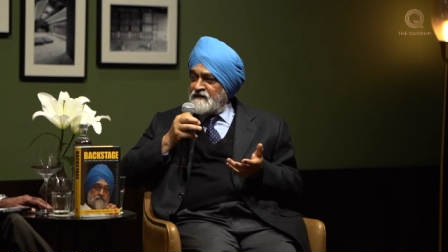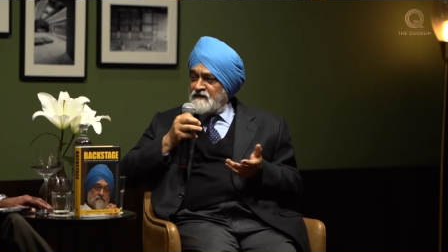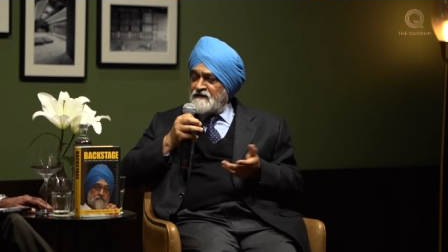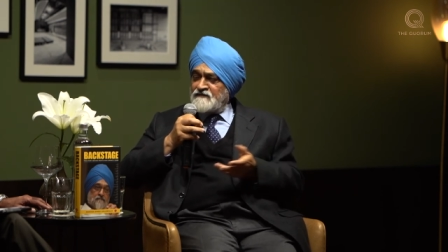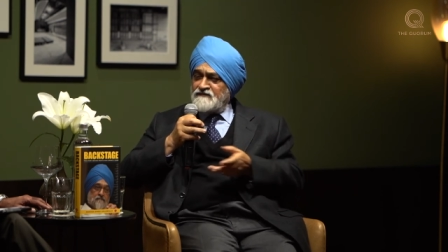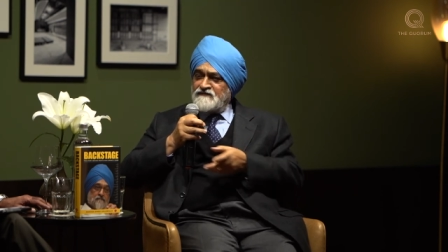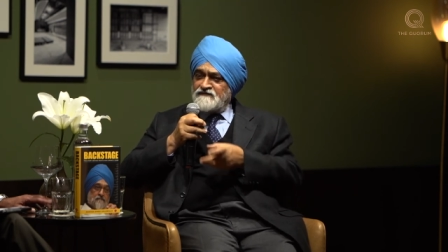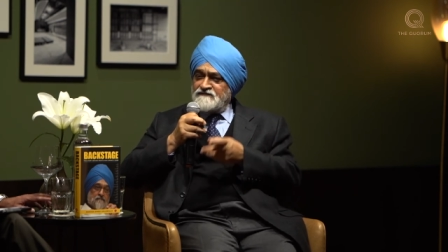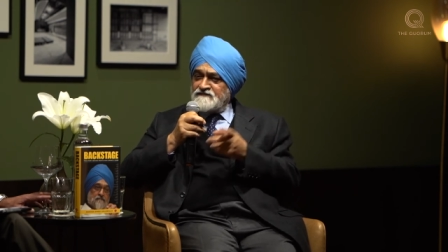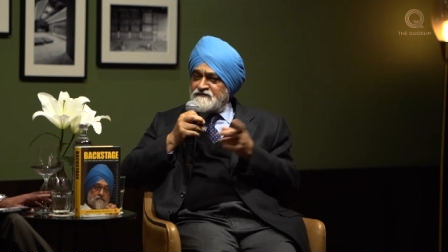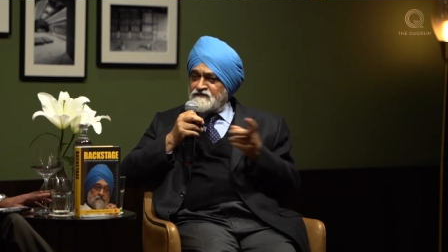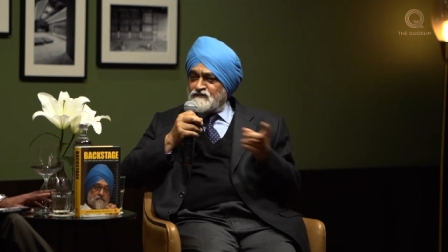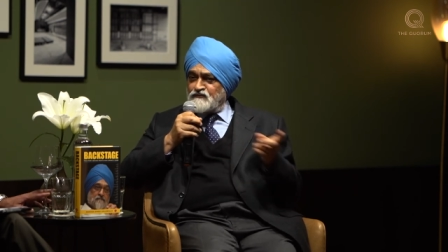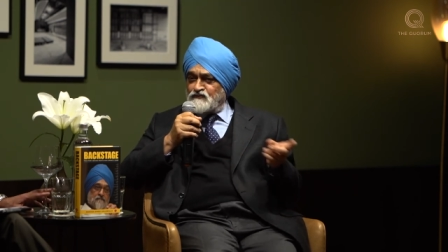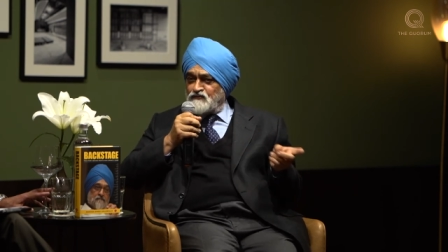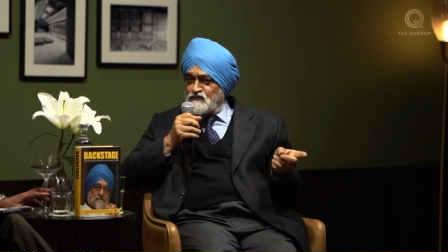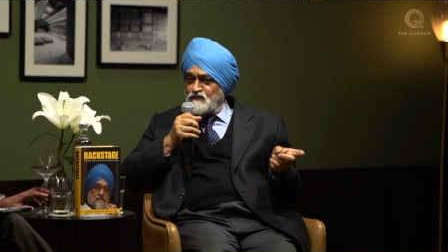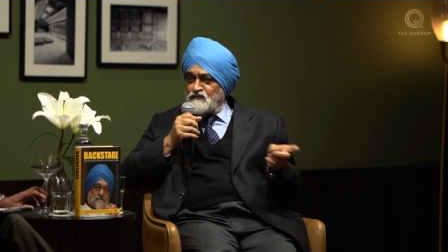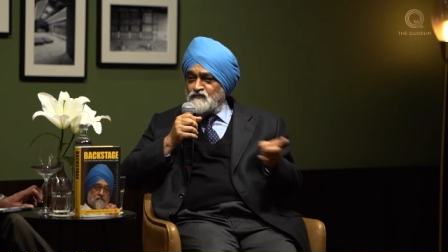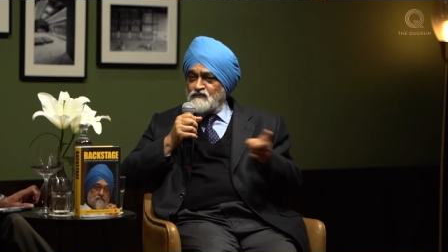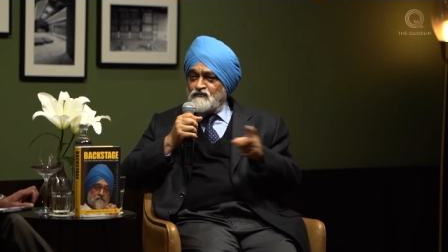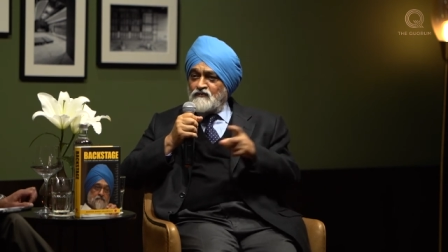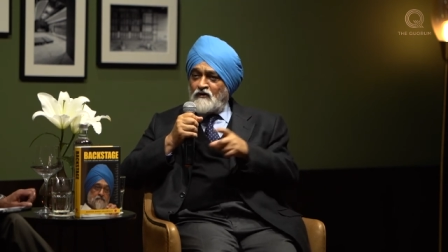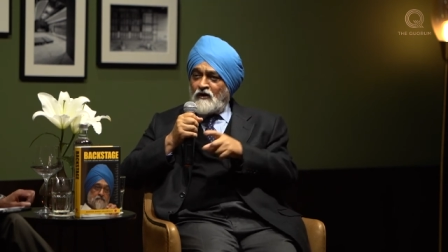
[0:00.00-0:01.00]
Now, these are
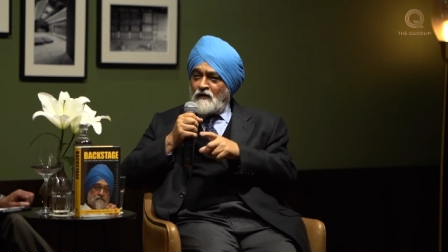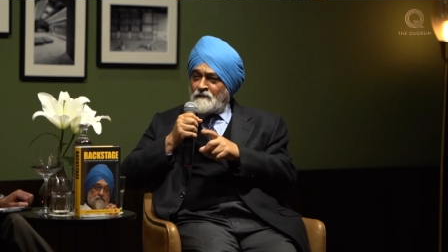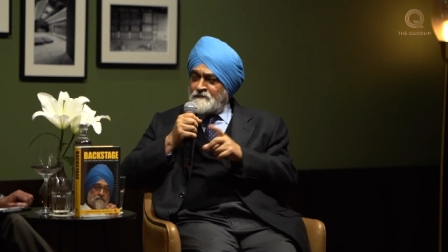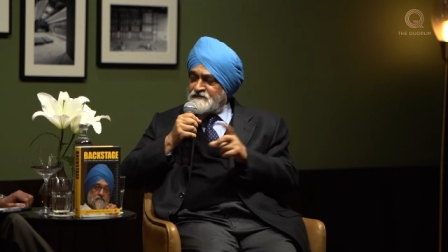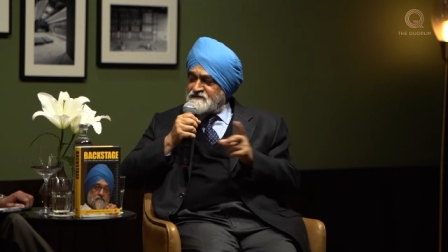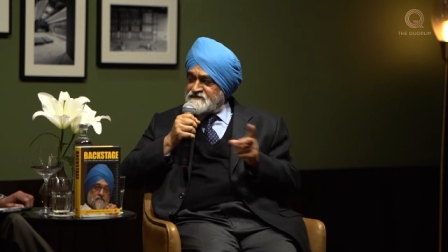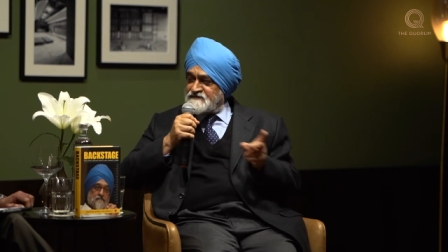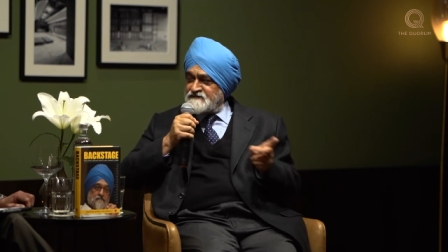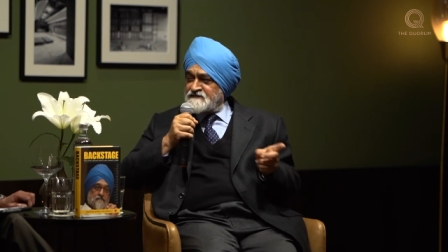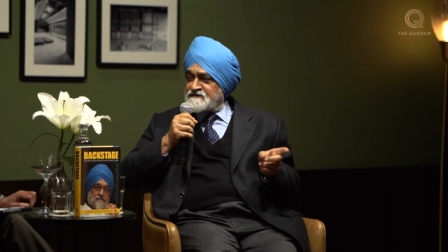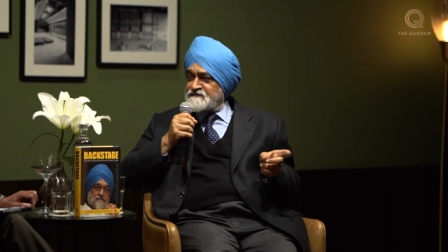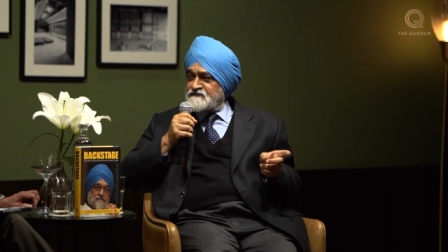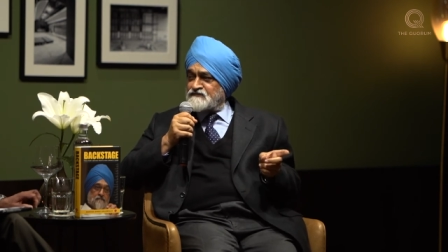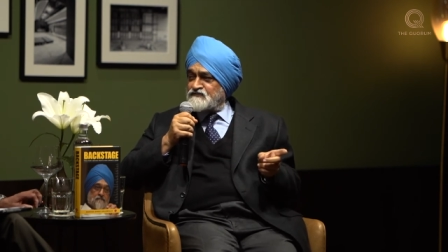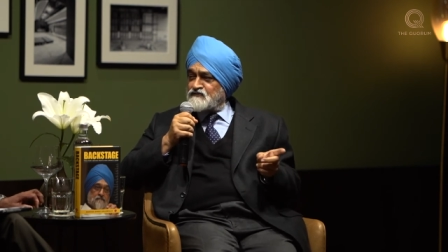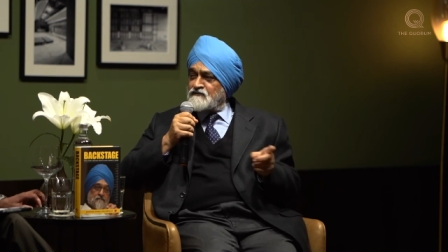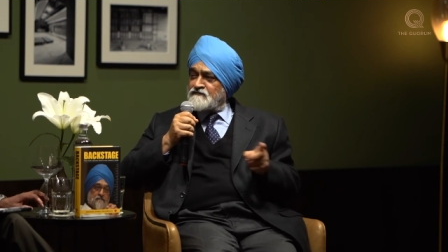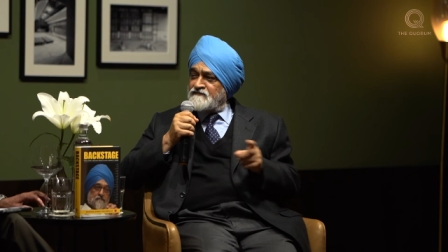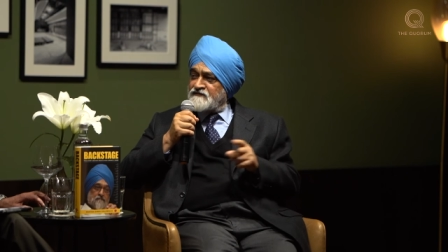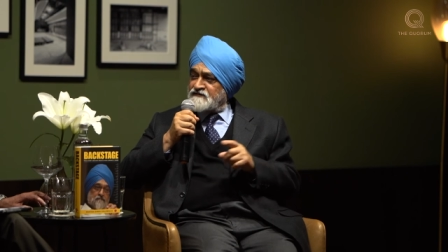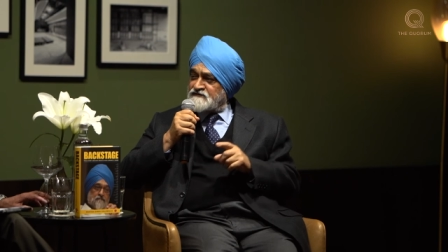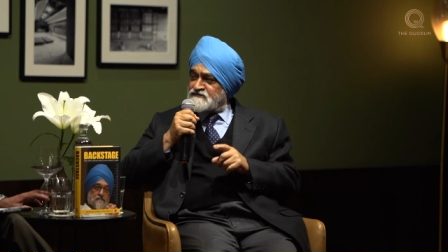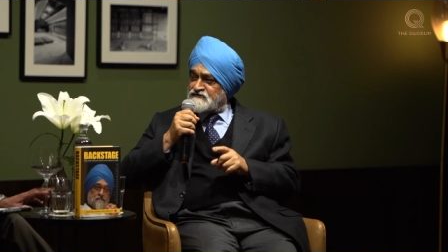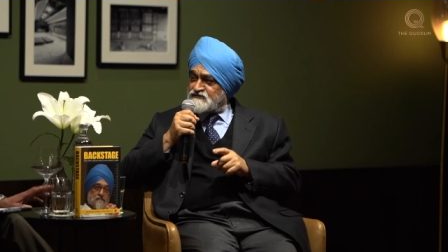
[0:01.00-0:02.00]
two opposite sort
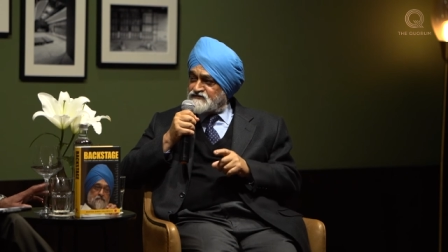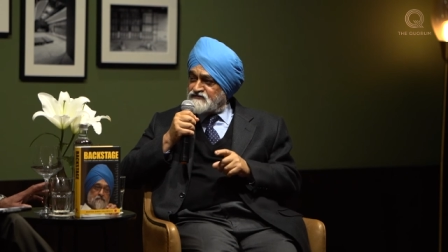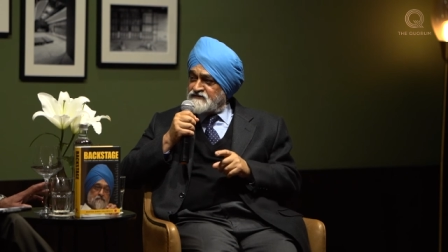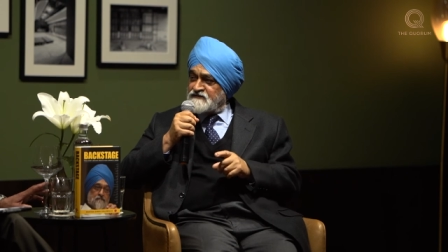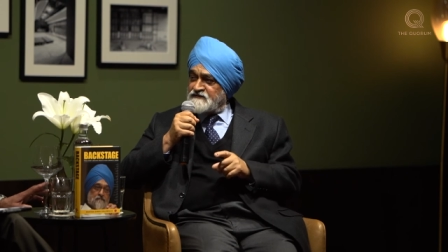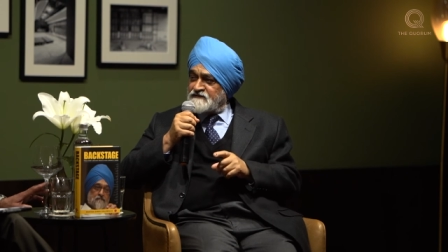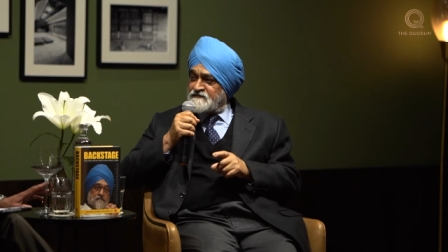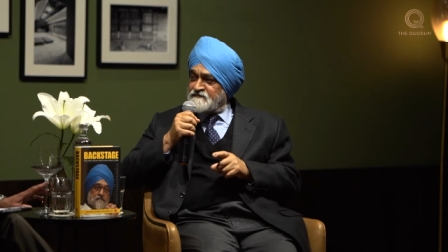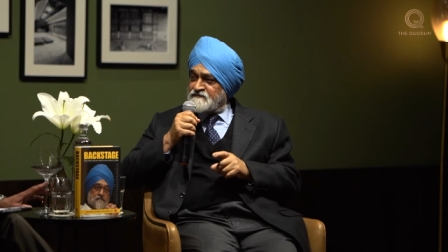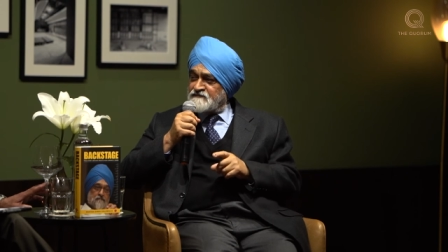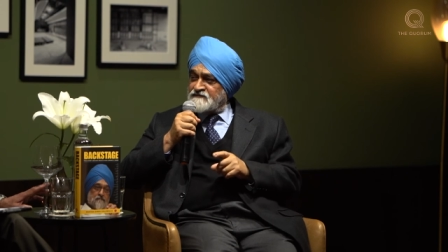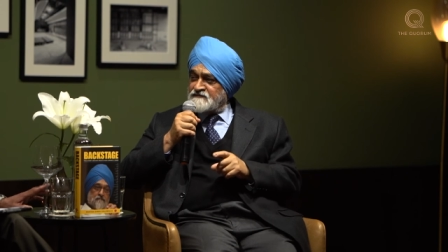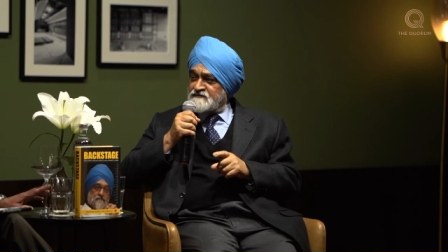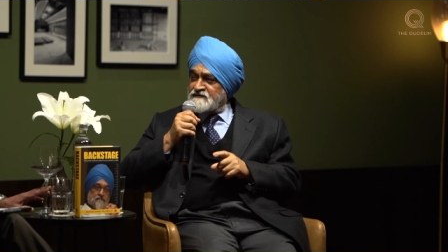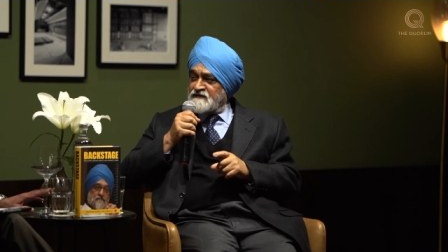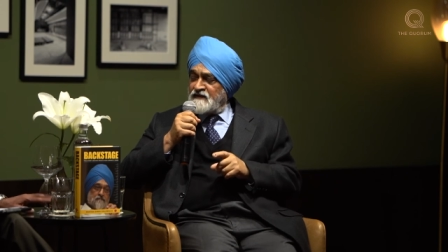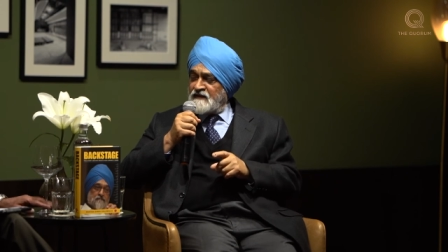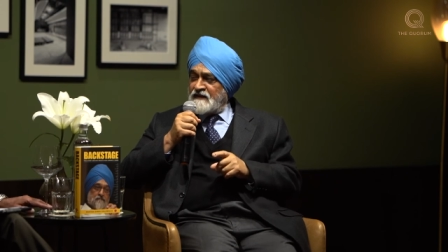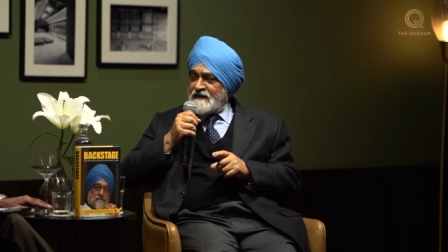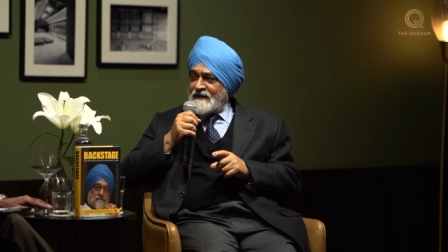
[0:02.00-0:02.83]
of extremes.